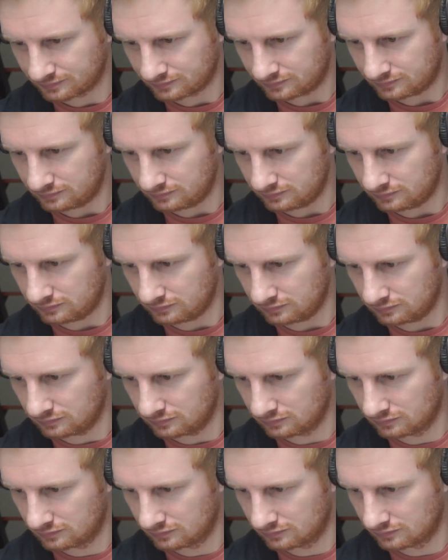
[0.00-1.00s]

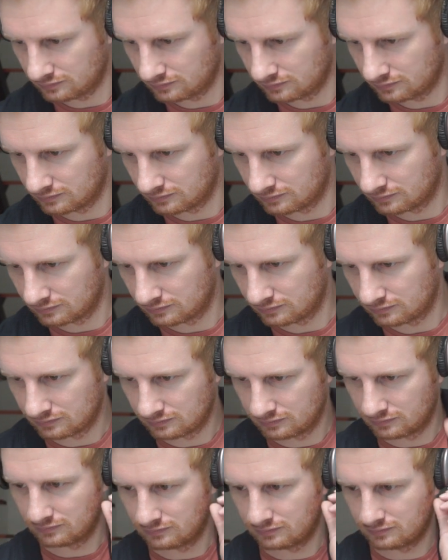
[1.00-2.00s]

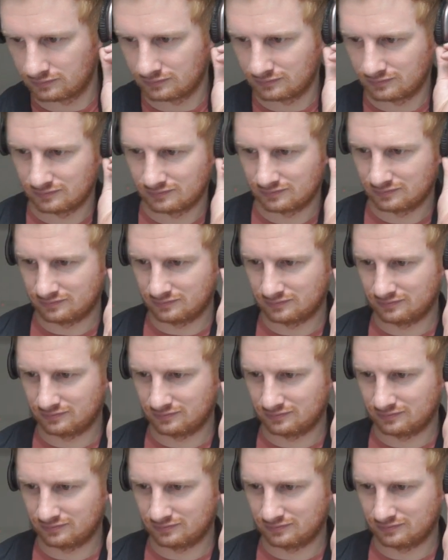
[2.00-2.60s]
Nobody speaks.